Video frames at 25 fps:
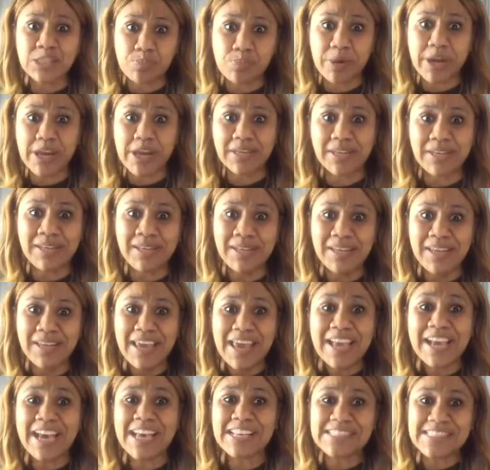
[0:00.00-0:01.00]
Brandy,
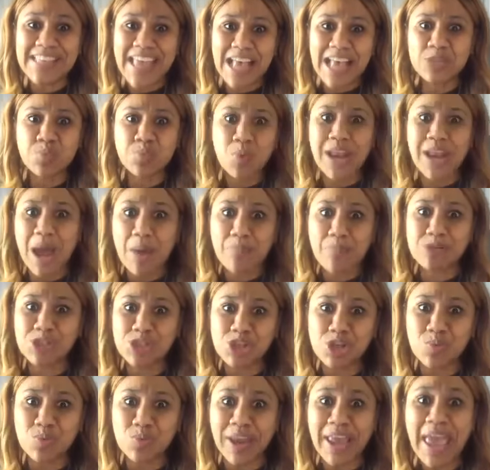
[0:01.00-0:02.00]
because that's what I was
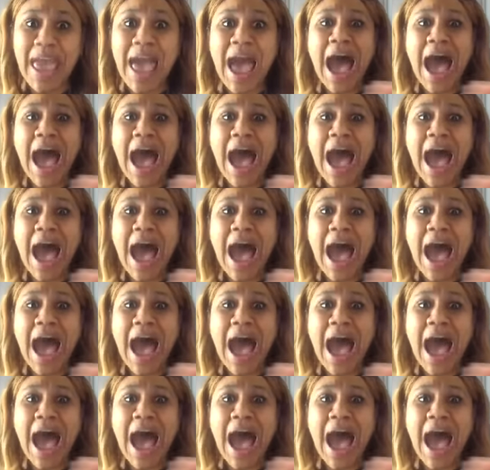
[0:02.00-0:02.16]
doing.